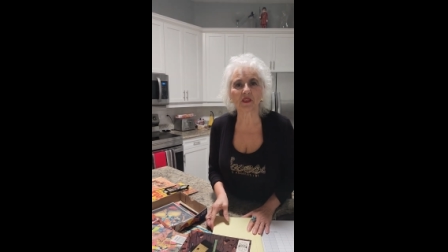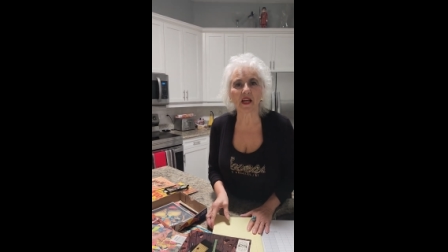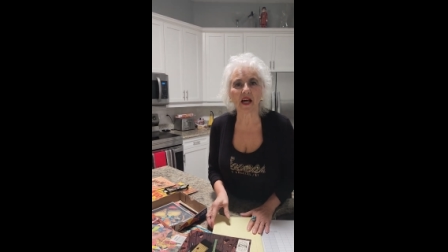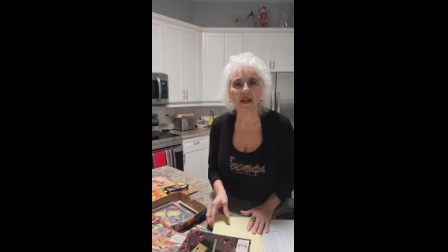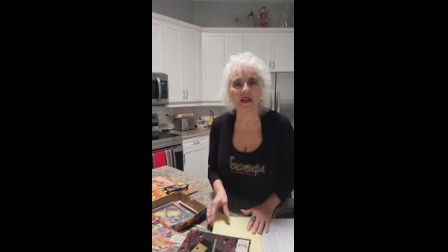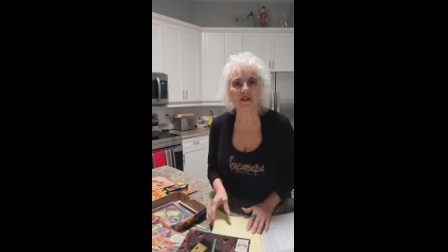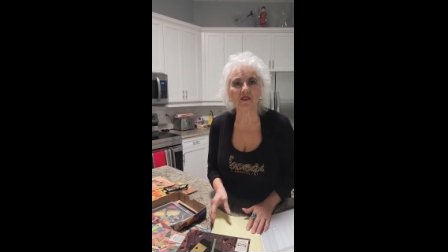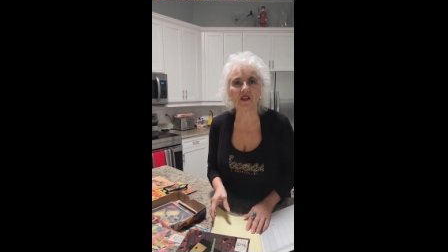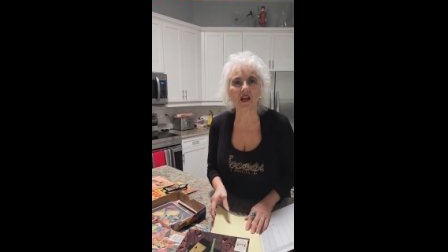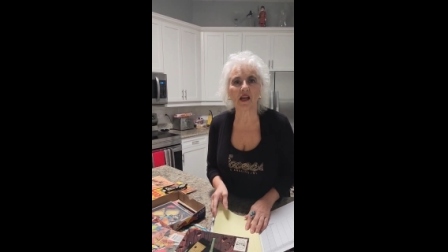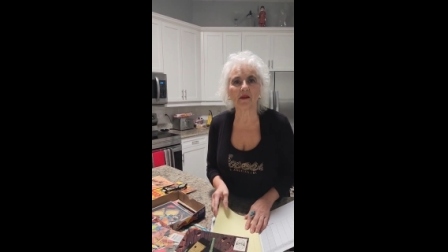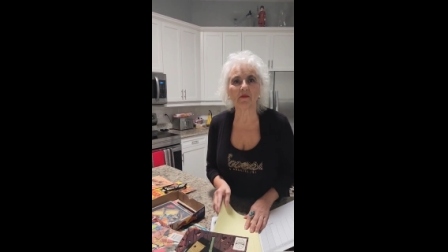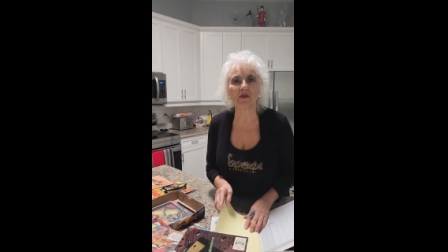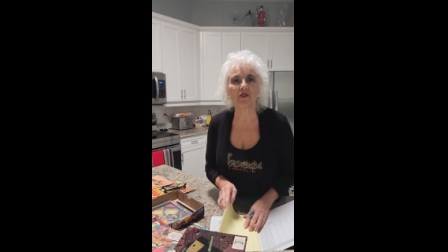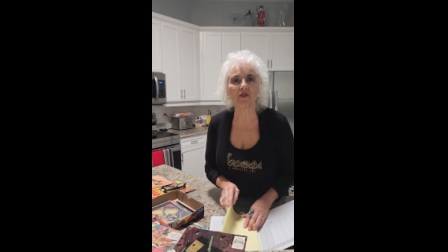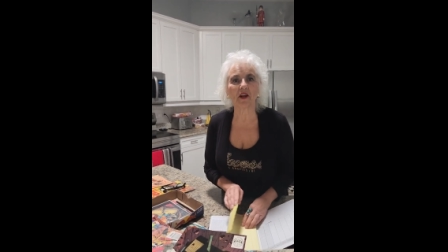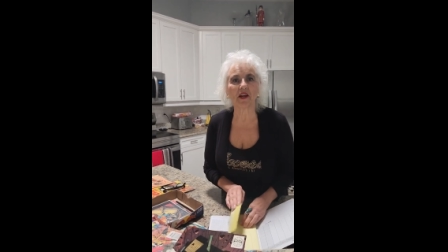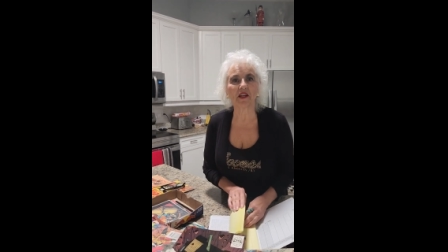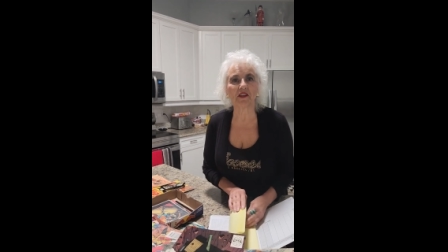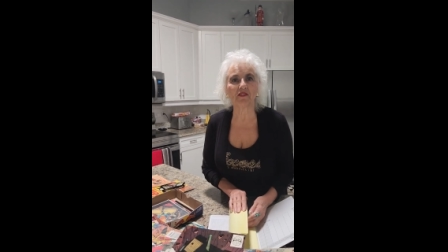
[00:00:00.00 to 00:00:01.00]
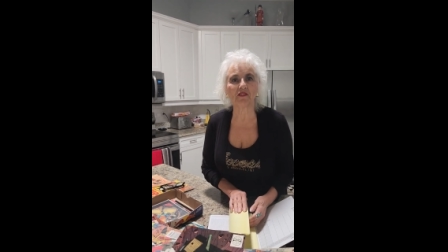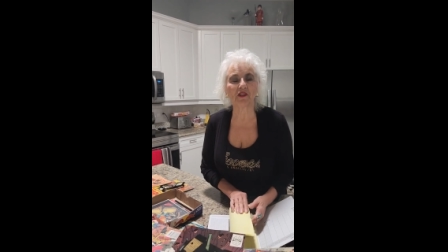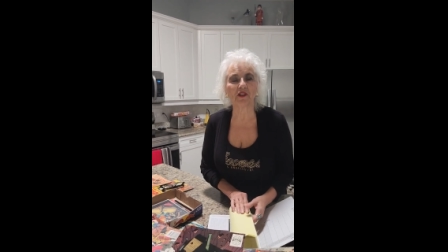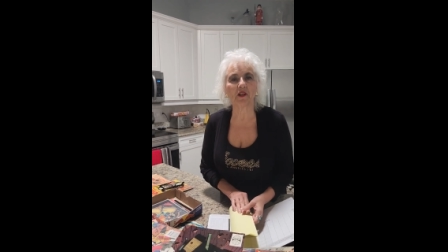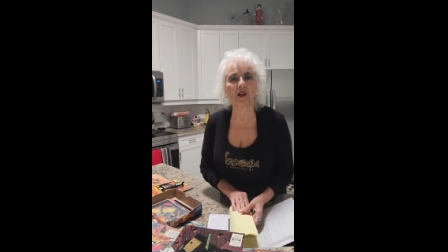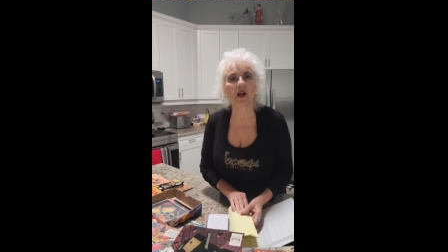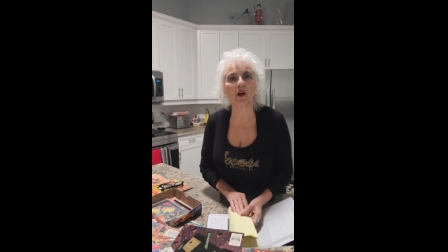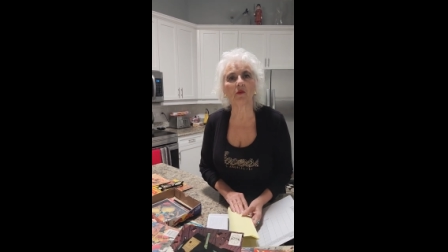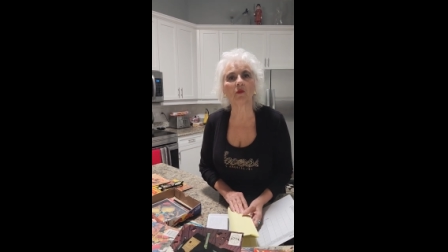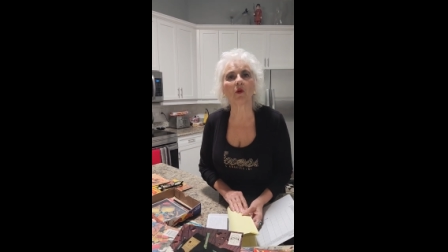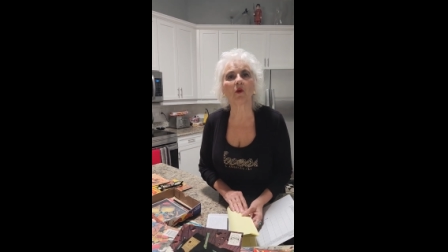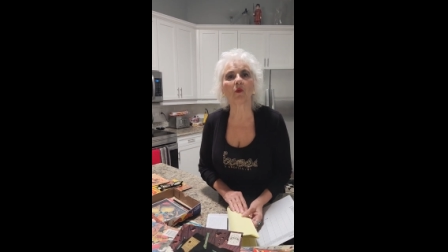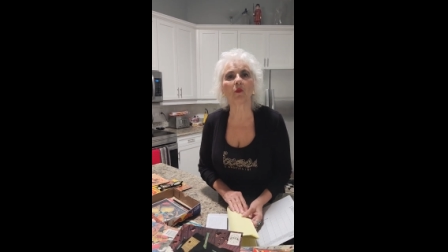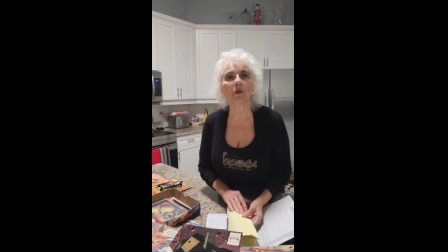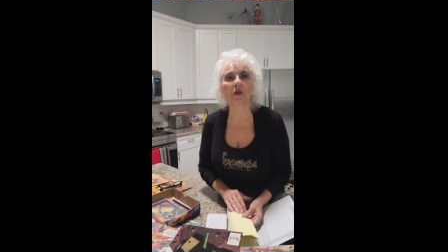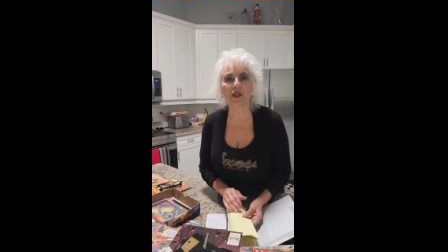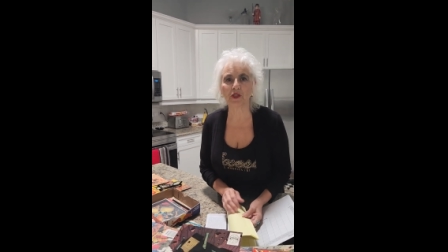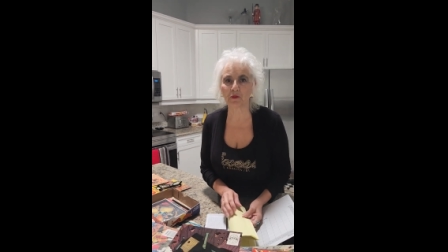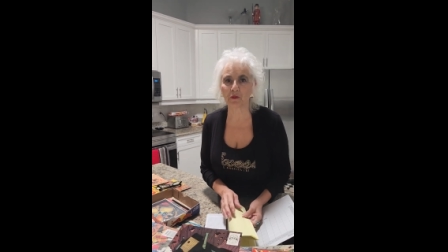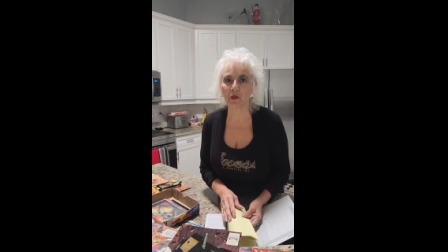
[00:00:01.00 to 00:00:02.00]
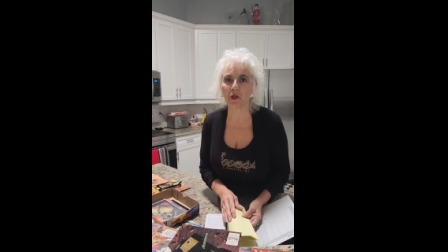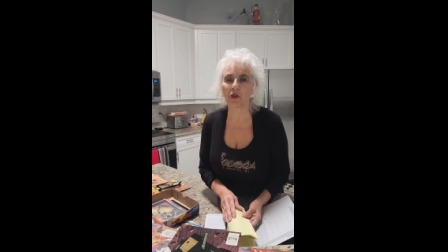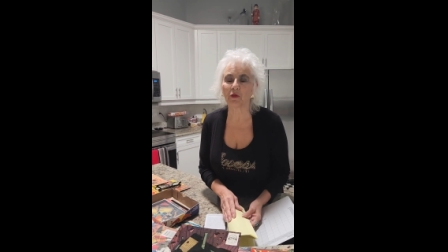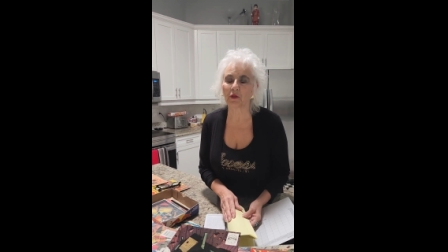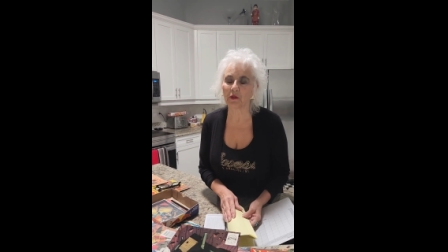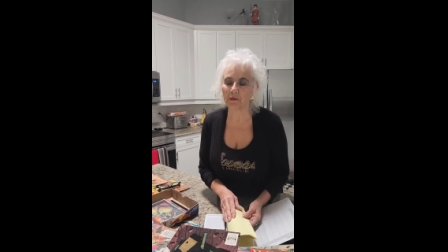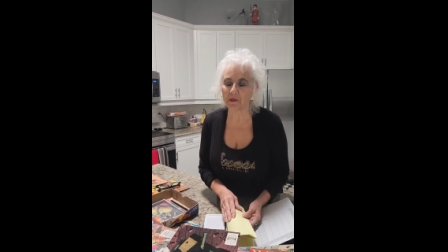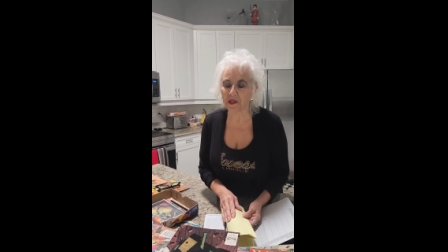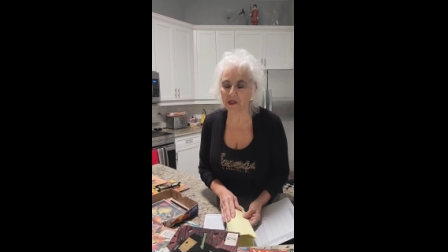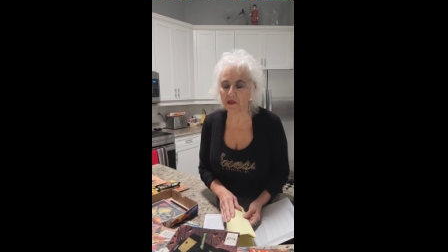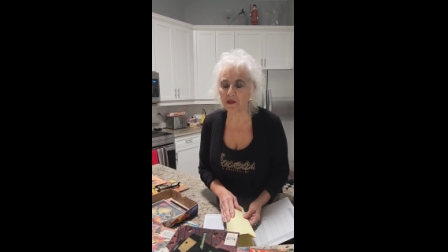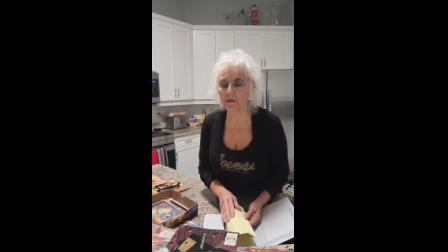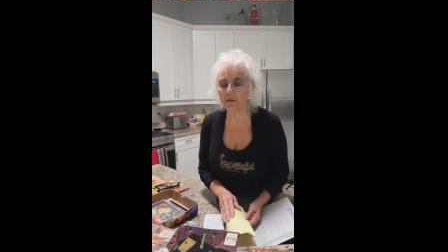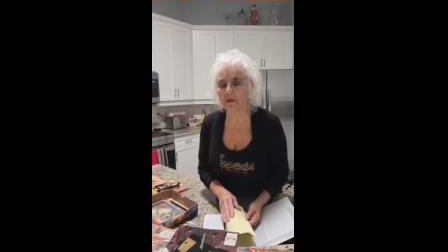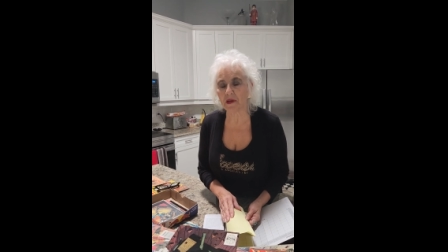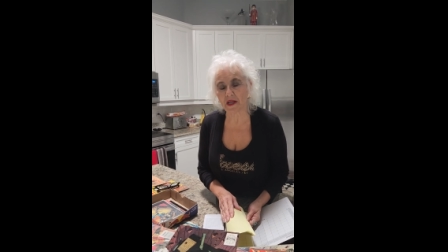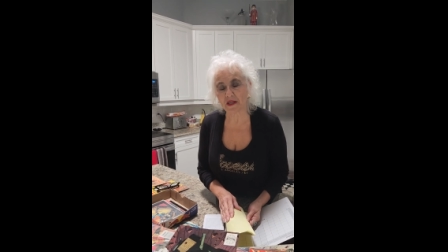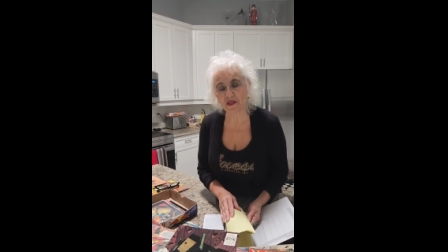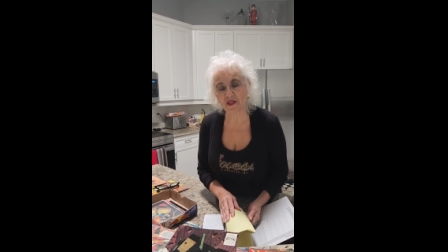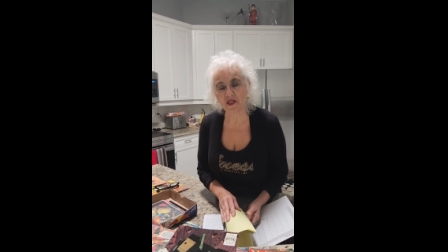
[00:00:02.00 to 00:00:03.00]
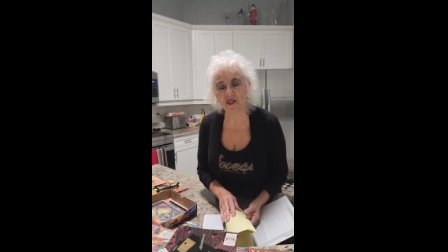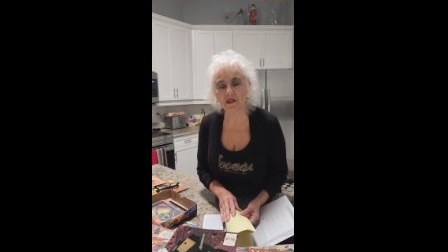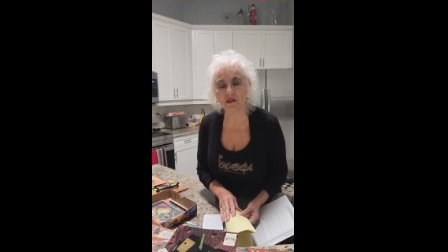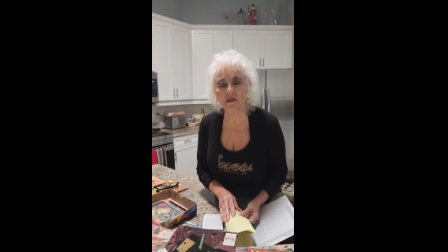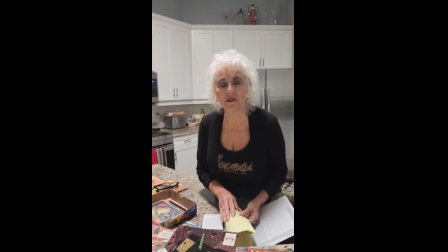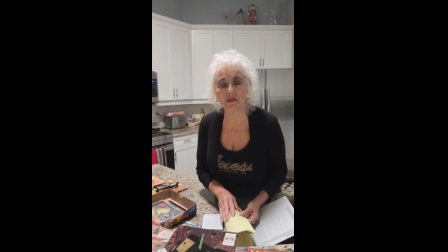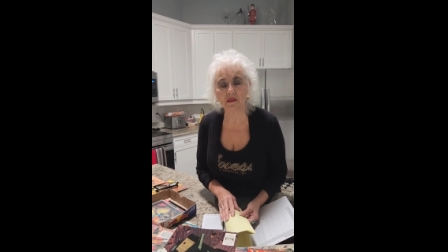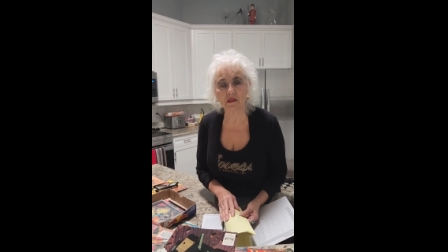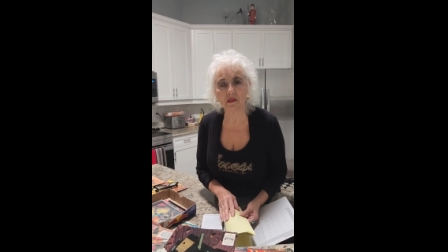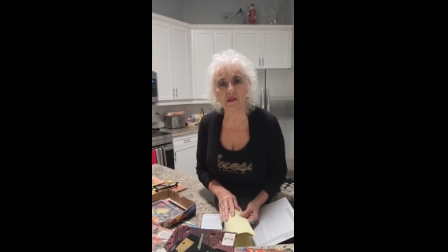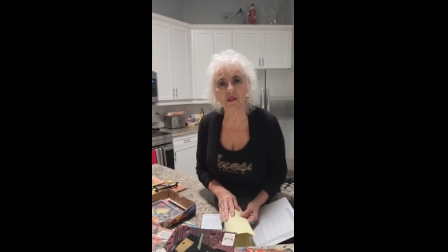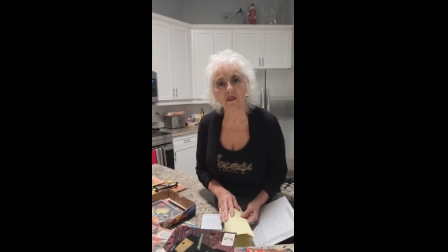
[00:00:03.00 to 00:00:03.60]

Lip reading: you a lot of time in trying to figure out, well, which book would be the best to